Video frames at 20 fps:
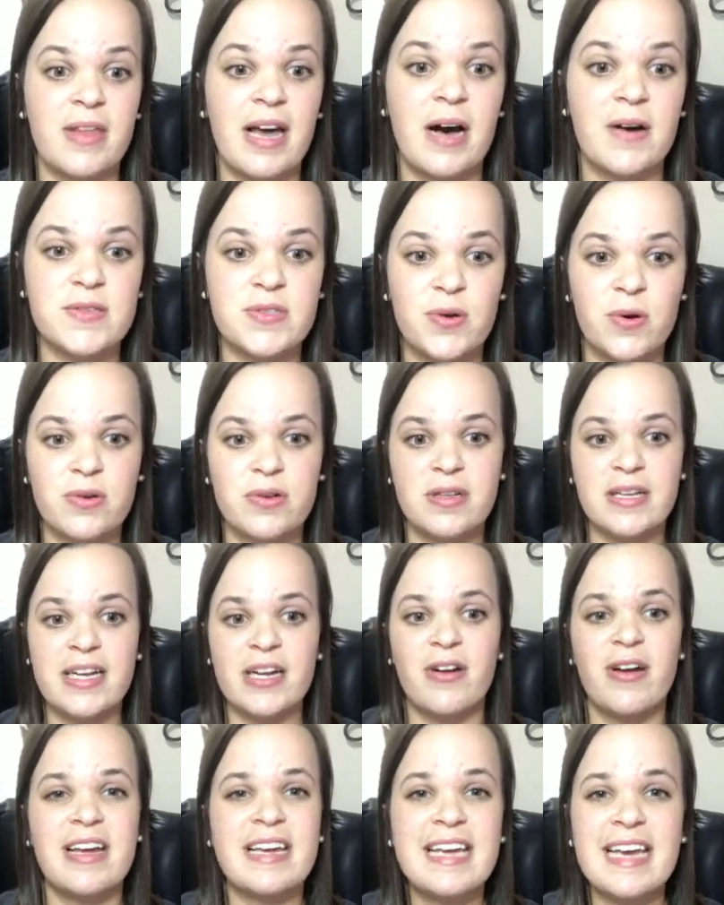the household
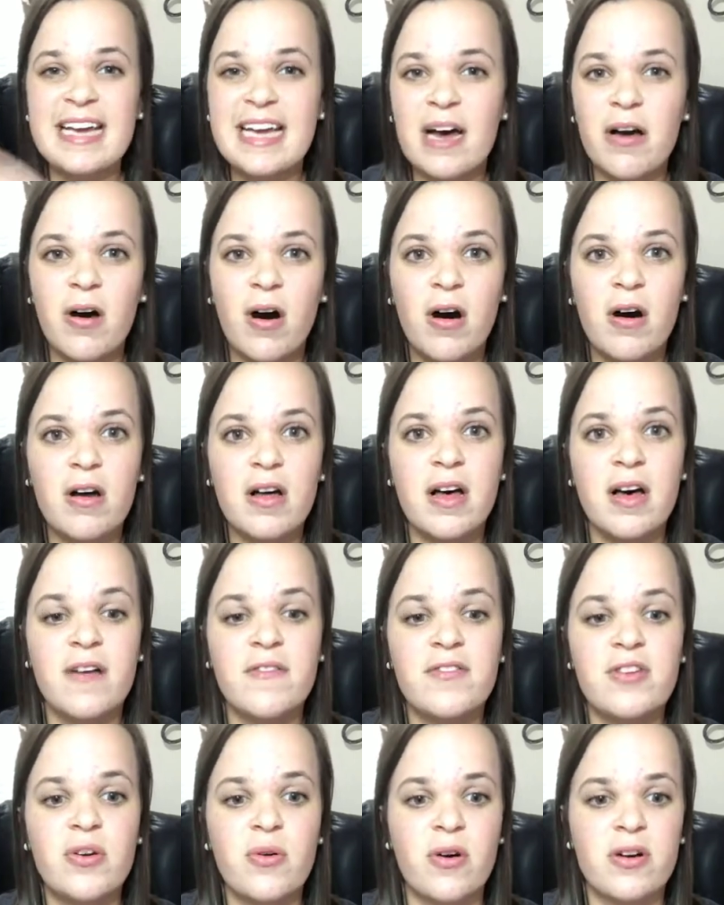cleaner, and kick out all
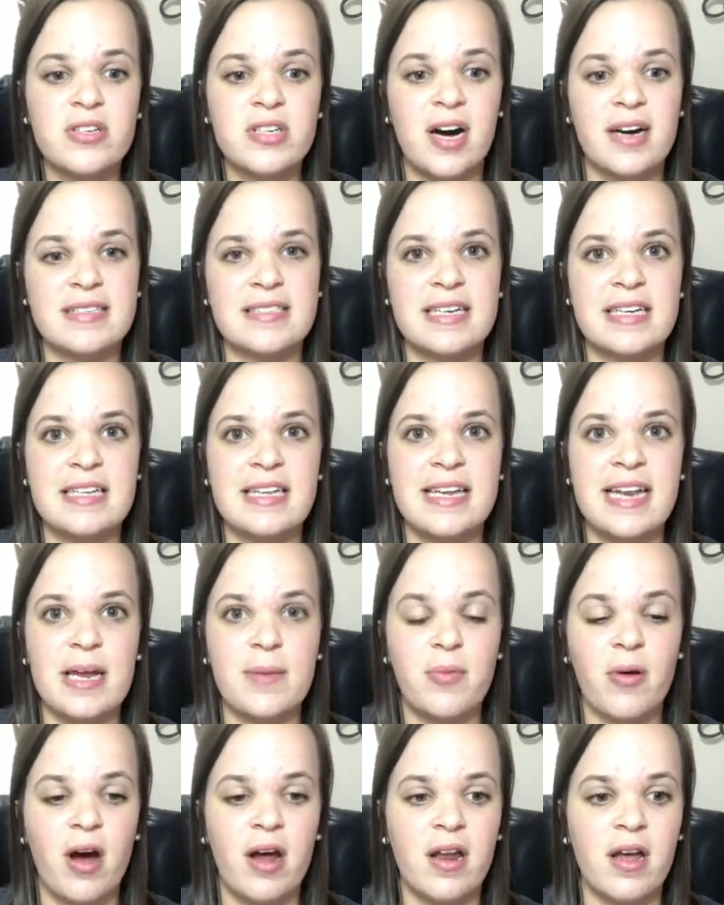of your toxic cleaning
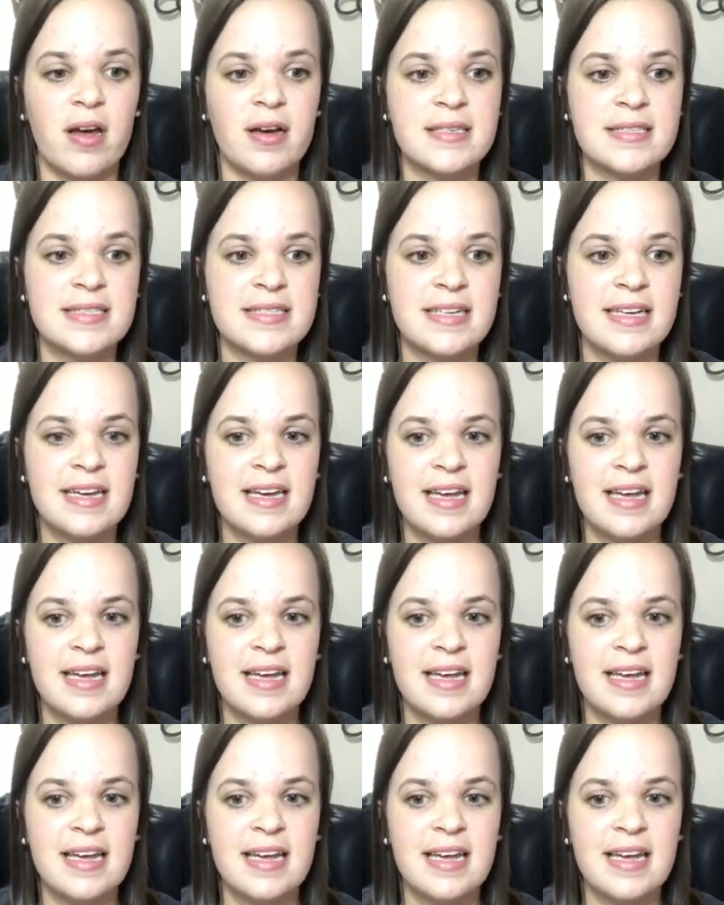products.